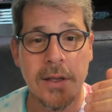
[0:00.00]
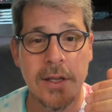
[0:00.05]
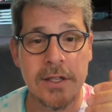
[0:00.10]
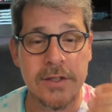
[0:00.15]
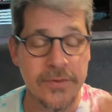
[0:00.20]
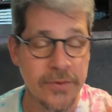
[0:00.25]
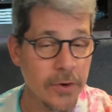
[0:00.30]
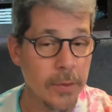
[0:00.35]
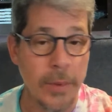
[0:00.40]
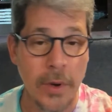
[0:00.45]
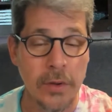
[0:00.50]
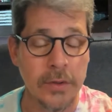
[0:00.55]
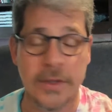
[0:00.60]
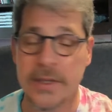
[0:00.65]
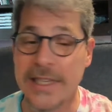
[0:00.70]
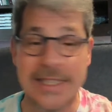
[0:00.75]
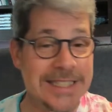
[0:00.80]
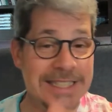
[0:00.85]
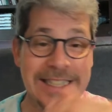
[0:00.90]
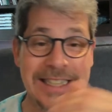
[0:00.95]
is
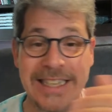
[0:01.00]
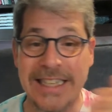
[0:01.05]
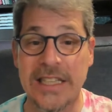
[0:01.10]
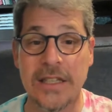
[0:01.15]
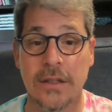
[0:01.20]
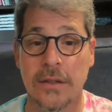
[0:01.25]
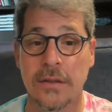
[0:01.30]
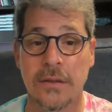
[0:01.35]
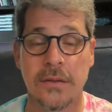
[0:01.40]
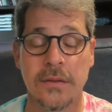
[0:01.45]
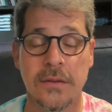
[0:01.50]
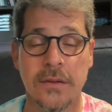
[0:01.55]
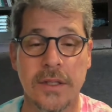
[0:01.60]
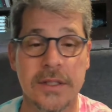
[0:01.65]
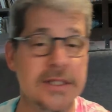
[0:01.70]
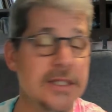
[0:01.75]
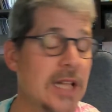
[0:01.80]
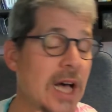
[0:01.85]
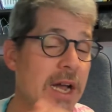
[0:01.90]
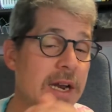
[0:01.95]
verboten. It's illegal.
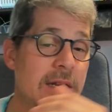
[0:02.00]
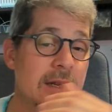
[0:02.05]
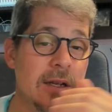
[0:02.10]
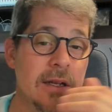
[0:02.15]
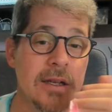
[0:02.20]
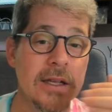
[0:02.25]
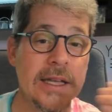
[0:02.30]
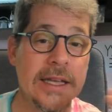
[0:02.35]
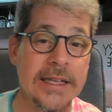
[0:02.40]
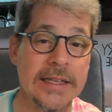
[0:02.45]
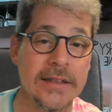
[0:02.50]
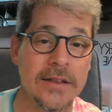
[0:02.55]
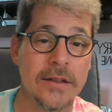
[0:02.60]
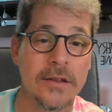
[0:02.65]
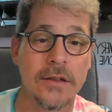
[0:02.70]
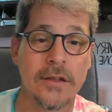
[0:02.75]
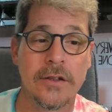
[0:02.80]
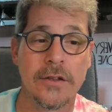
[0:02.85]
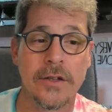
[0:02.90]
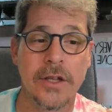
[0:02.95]
It's not
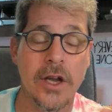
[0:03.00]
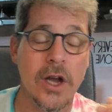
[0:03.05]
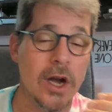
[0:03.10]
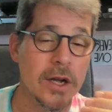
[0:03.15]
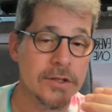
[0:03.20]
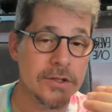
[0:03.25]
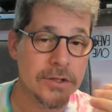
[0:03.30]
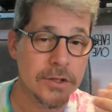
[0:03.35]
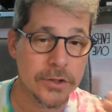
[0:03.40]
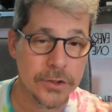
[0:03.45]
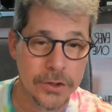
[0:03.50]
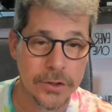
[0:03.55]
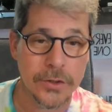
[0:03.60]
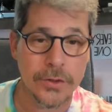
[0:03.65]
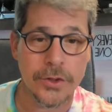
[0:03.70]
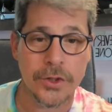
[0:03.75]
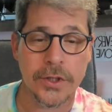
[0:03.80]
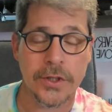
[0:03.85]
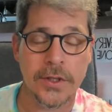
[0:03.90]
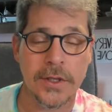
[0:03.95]
in the
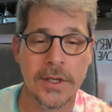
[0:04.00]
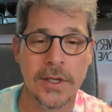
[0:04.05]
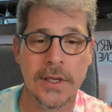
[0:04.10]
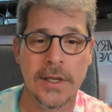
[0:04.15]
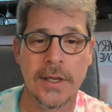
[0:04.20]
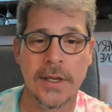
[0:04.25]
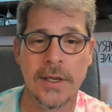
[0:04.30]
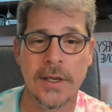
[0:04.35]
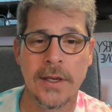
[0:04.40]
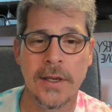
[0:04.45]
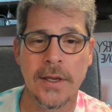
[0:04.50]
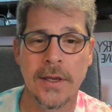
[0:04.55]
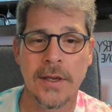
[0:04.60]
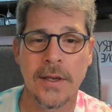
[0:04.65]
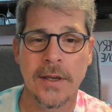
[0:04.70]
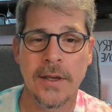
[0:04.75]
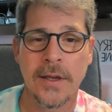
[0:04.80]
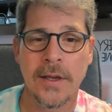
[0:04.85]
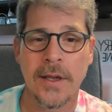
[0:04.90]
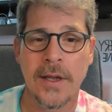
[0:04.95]
Constitution.
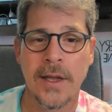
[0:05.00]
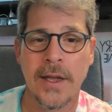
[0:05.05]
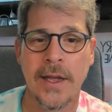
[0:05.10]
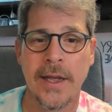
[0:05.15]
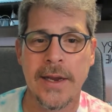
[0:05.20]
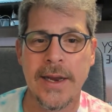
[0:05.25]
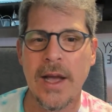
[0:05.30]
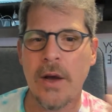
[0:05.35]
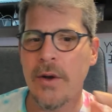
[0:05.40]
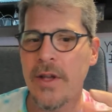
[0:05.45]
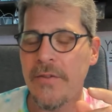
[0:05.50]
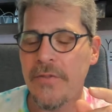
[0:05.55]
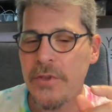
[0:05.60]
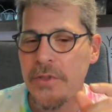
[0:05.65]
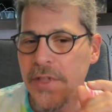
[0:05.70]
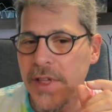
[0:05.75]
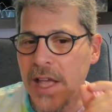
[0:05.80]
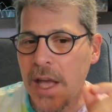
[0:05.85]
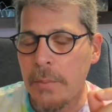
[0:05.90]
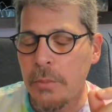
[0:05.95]
Now, if you
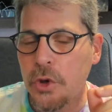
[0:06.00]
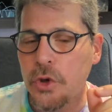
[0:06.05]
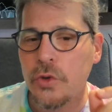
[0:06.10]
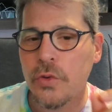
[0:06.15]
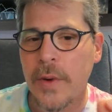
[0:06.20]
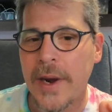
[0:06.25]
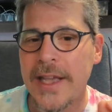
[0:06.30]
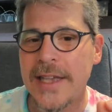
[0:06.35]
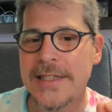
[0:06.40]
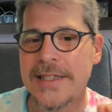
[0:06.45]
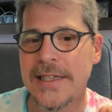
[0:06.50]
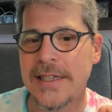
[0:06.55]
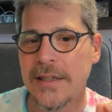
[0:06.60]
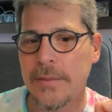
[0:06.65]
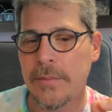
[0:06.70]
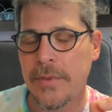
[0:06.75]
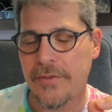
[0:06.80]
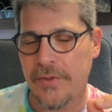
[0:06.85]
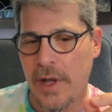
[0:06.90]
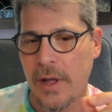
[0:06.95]
think I'm
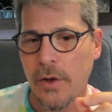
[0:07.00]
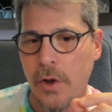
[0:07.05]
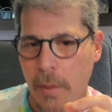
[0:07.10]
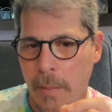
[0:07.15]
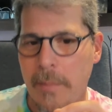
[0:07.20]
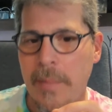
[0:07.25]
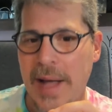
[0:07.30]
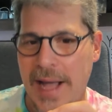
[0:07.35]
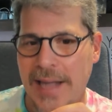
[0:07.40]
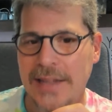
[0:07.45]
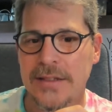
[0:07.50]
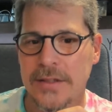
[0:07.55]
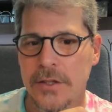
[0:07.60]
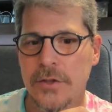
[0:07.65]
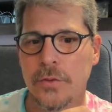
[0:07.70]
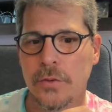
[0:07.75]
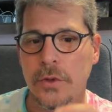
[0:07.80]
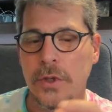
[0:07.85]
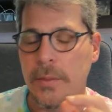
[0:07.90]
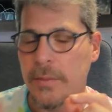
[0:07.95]
crazy, I'll go back to
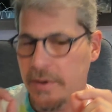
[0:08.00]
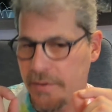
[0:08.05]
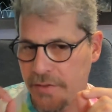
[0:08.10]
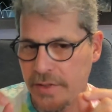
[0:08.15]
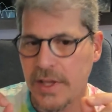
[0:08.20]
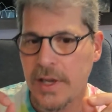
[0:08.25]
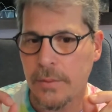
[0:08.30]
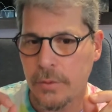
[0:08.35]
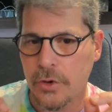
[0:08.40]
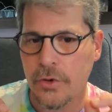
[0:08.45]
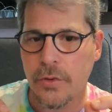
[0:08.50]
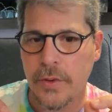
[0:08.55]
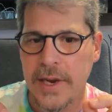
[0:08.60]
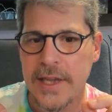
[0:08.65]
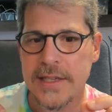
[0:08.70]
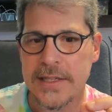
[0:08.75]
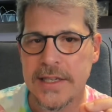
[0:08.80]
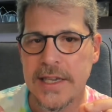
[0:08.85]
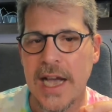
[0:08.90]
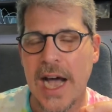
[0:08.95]
this ruling, but if you think I'm
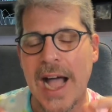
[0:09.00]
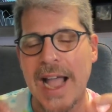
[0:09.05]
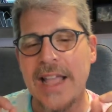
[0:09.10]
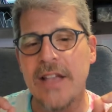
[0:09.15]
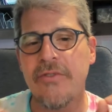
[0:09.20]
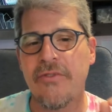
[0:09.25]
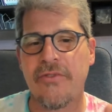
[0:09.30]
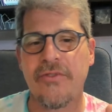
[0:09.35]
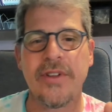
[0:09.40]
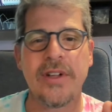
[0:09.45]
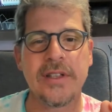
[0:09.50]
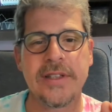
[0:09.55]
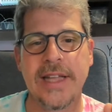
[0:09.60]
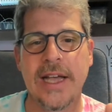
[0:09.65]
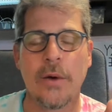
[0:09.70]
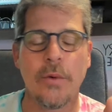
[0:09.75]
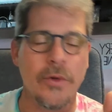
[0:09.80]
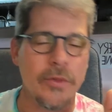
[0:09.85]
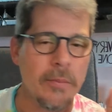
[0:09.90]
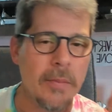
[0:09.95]
crazy, I have filled
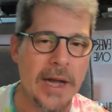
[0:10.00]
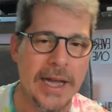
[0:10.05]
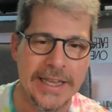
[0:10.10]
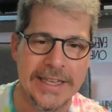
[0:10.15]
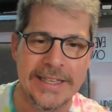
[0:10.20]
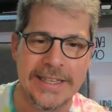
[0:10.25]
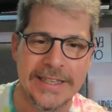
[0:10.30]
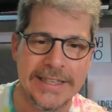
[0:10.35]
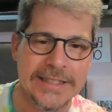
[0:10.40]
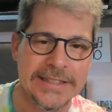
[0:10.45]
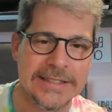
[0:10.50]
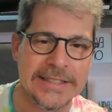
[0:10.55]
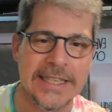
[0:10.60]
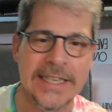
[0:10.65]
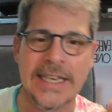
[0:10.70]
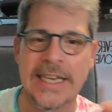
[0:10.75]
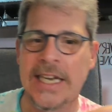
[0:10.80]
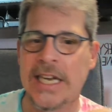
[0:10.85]
out with my kids